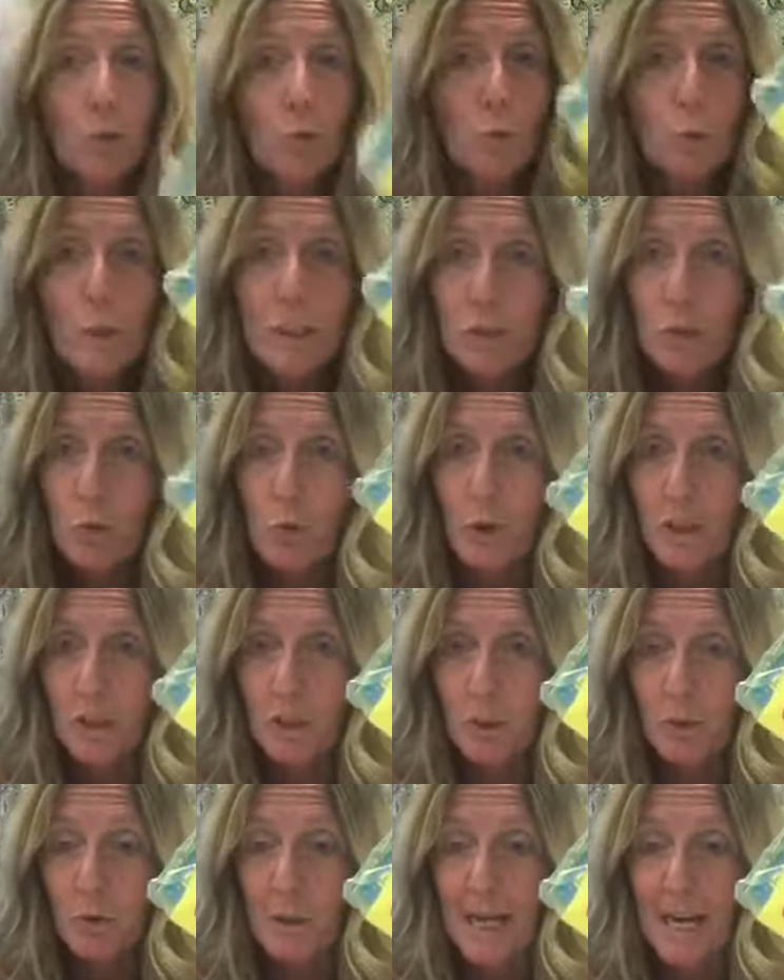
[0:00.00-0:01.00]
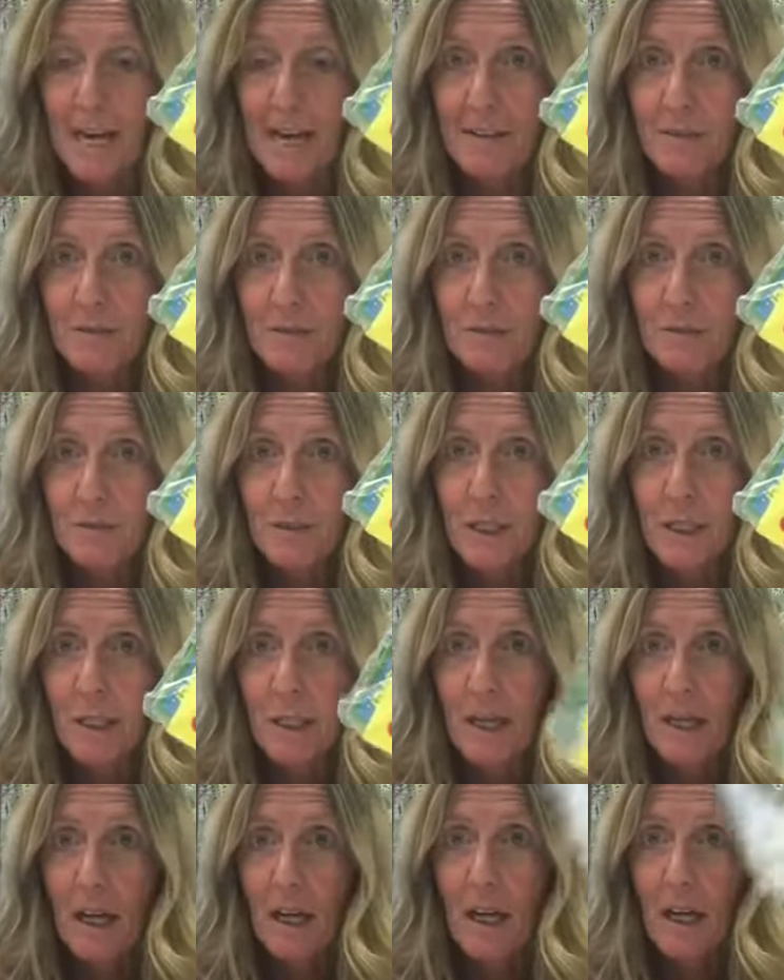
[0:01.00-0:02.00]
which one you have.
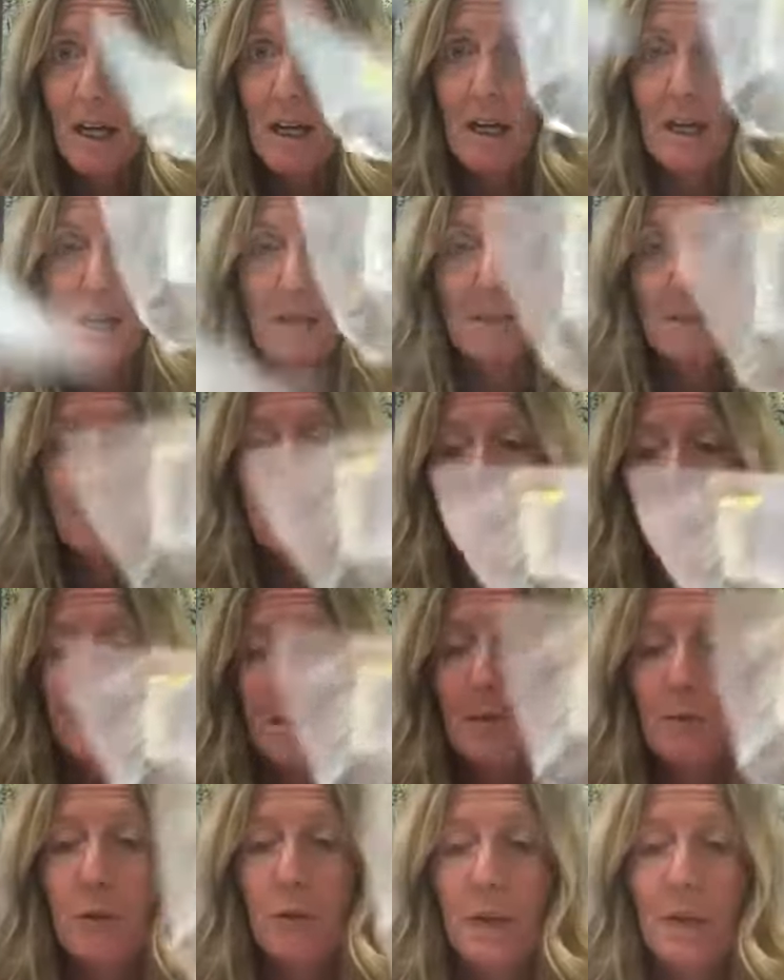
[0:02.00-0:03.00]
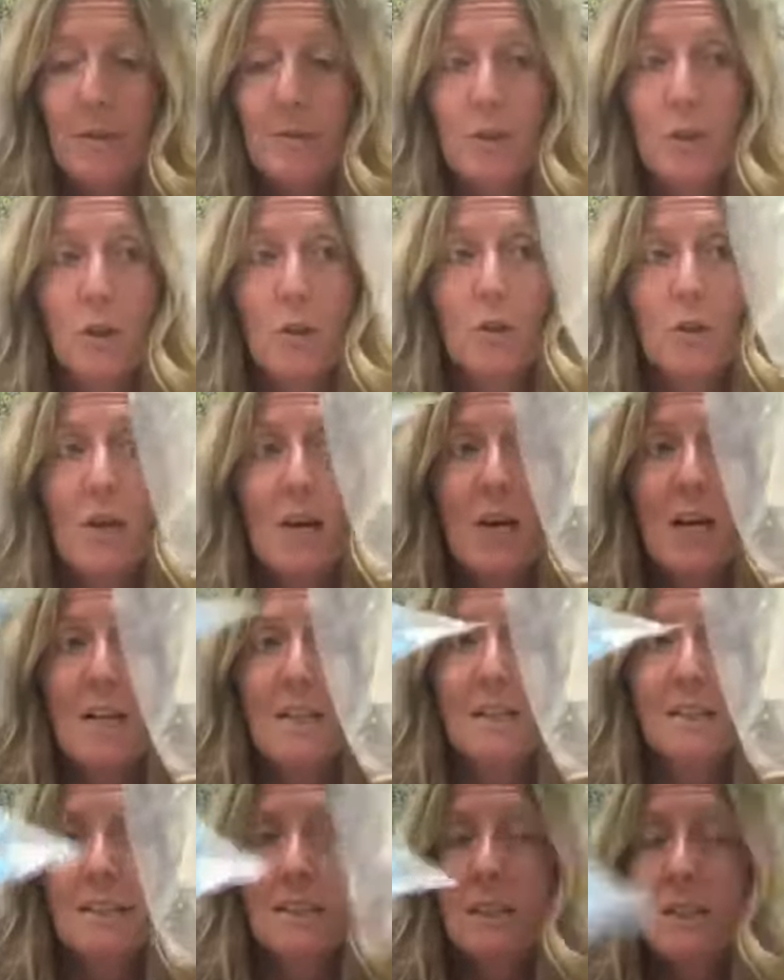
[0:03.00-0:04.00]
Um, if you have the
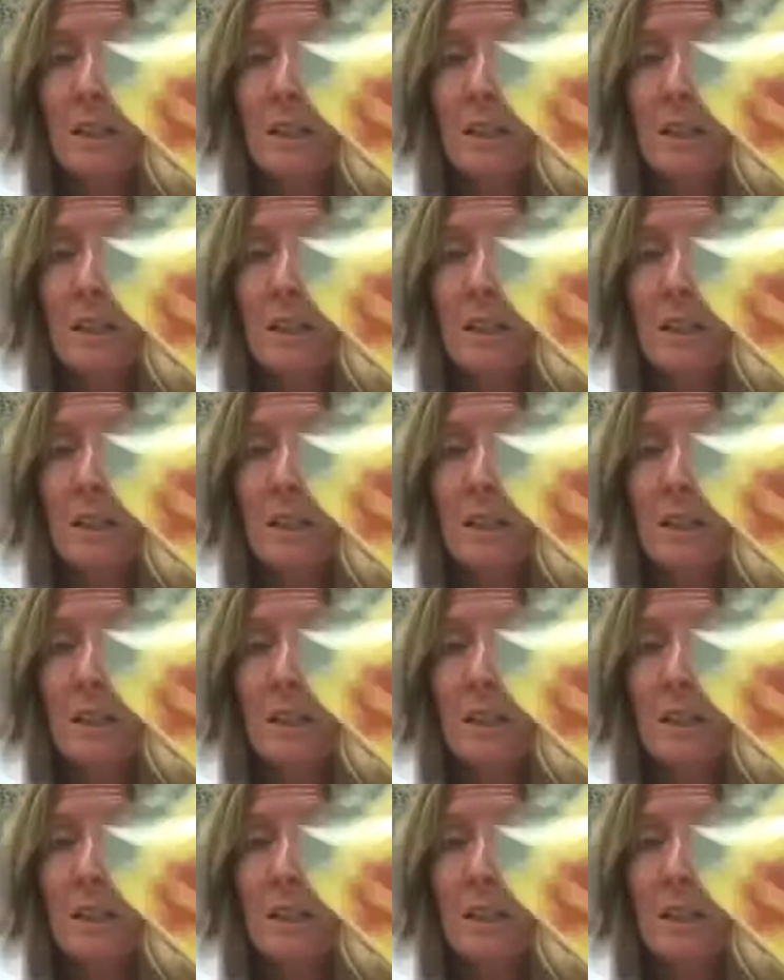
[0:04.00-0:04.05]
cross